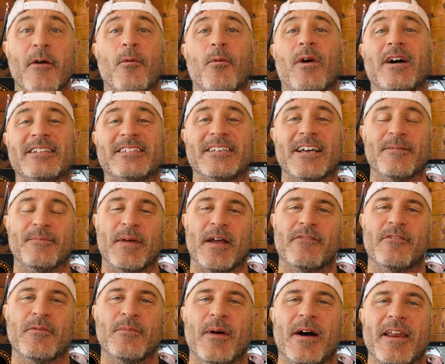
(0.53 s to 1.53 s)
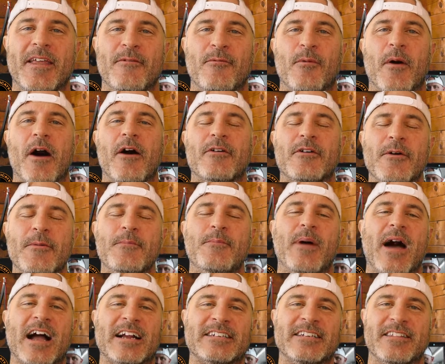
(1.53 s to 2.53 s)
What's up, everybody? Welcome
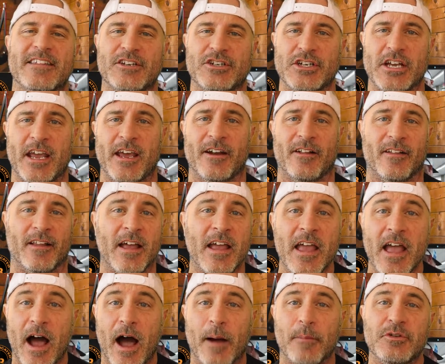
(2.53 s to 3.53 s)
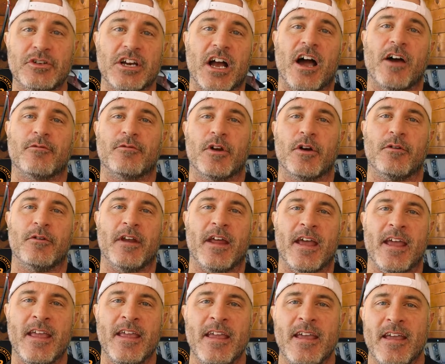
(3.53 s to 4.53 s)
back to the channel. I'm John
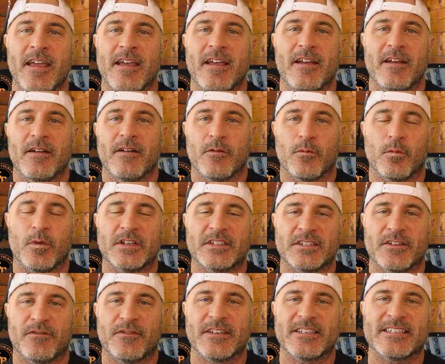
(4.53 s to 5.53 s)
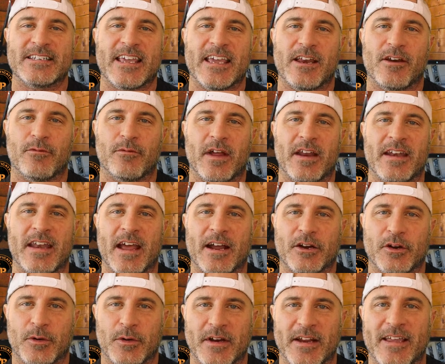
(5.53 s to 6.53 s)
Ronay with Sophisticated
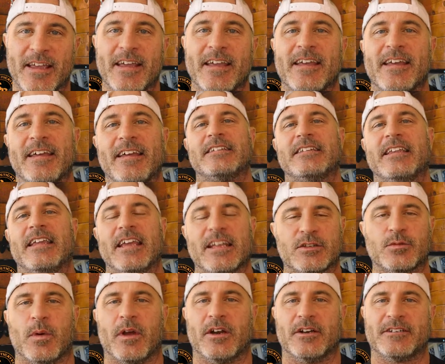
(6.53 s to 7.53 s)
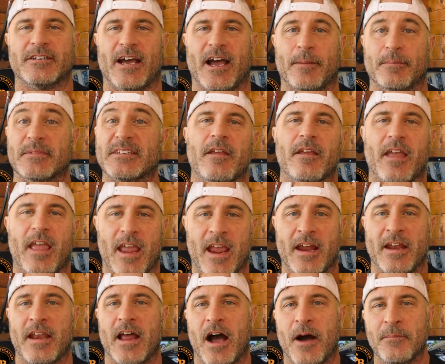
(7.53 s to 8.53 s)
Redneckery. It's wintertime,
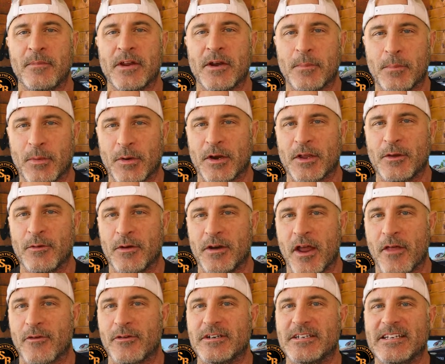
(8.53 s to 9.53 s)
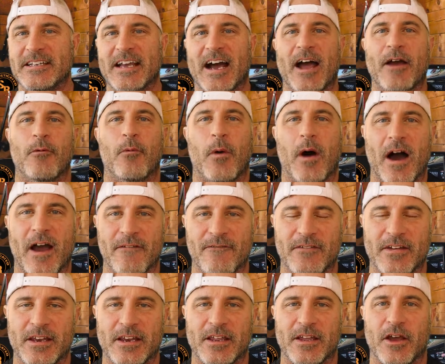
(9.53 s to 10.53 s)
and I'm gonna bring you another DIY
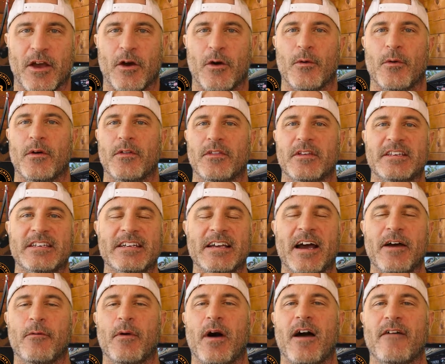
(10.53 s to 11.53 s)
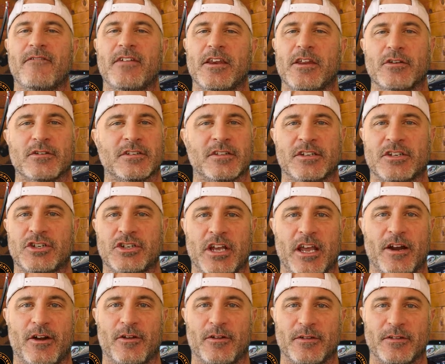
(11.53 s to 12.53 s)
video. The DIY videos in this
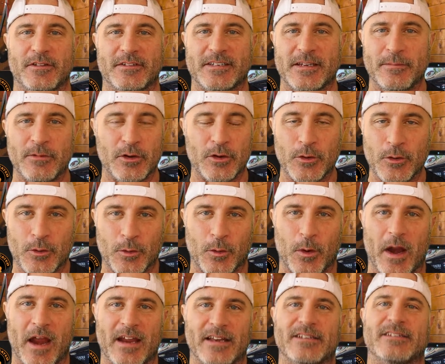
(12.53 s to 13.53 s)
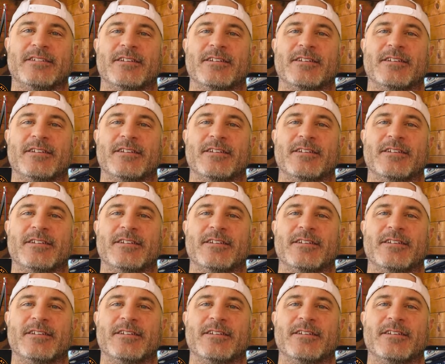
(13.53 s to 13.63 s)
channel seem to do great.